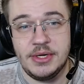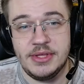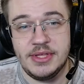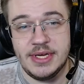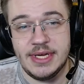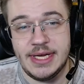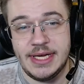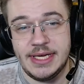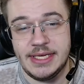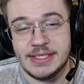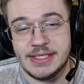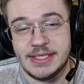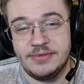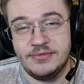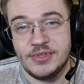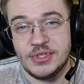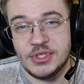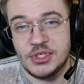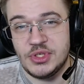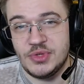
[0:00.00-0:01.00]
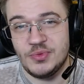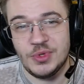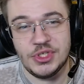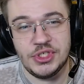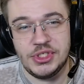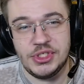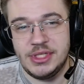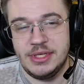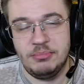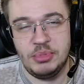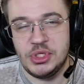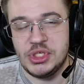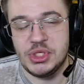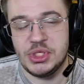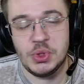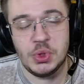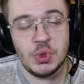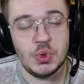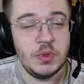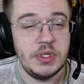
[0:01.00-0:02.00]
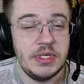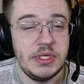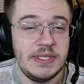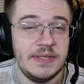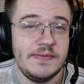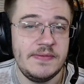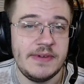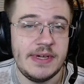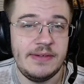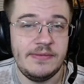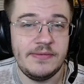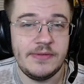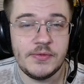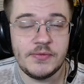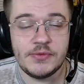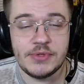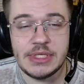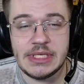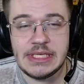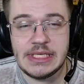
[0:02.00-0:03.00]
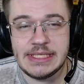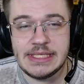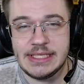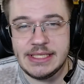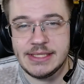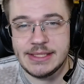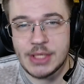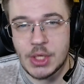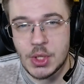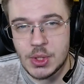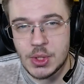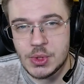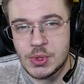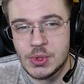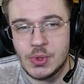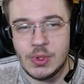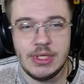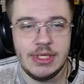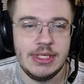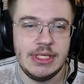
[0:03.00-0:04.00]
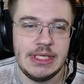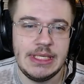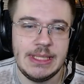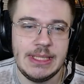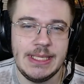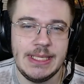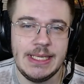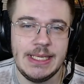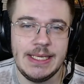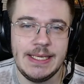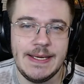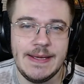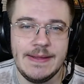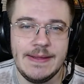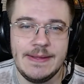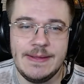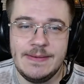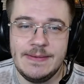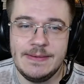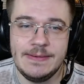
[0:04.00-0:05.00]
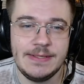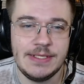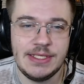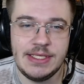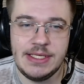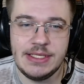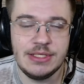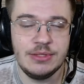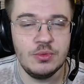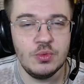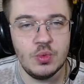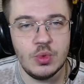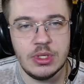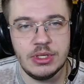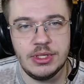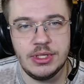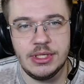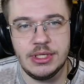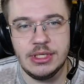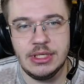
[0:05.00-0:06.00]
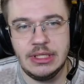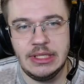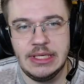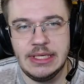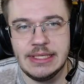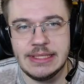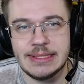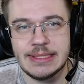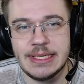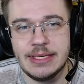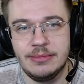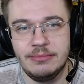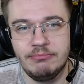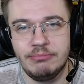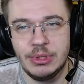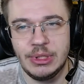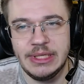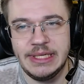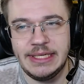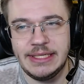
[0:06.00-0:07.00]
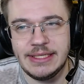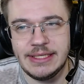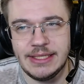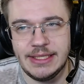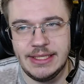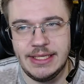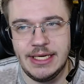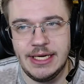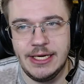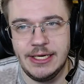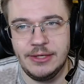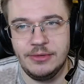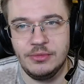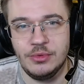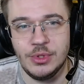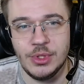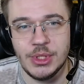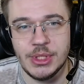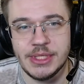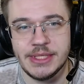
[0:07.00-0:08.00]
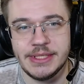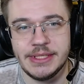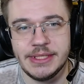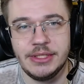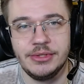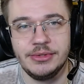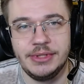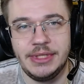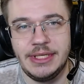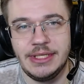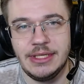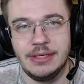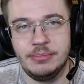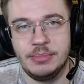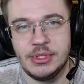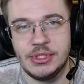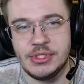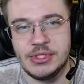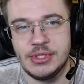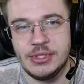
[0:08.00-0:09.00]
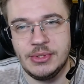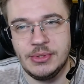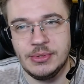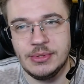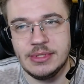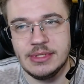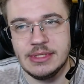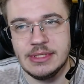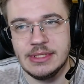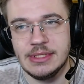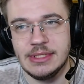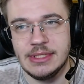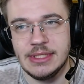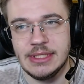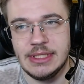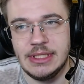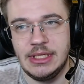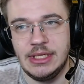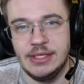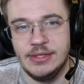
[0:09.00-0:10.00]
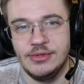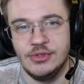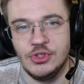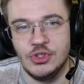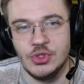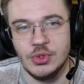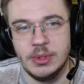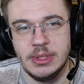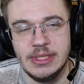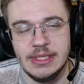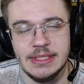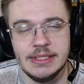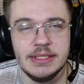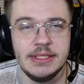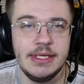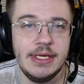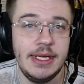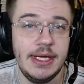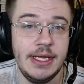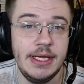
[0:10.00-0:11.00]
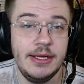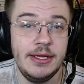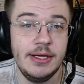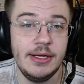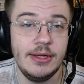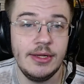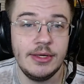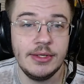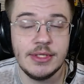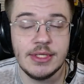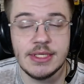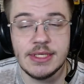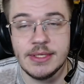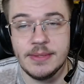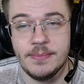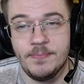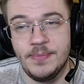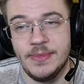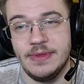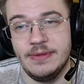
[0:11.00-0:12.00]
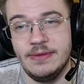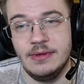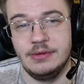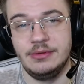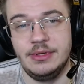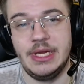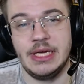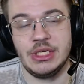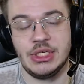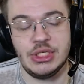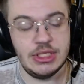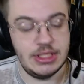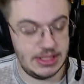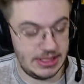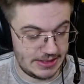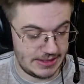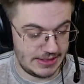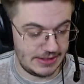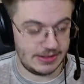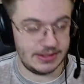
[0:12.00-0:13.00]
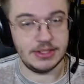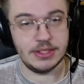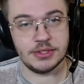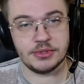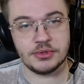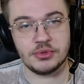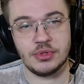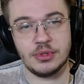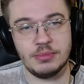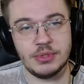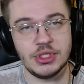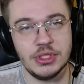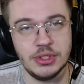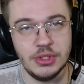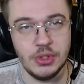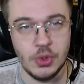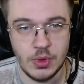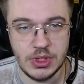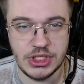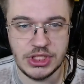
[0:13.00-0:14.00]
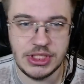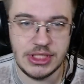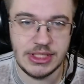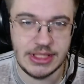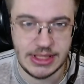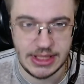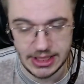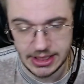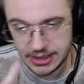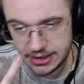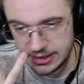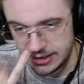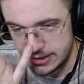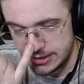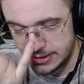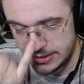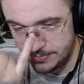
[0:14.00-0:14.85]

there guys, I've just watched episode 25 of ReZero. The season 1 is complete. It was a great episode. Enjoyed it a lot. The reaction is in the description. Go watch it and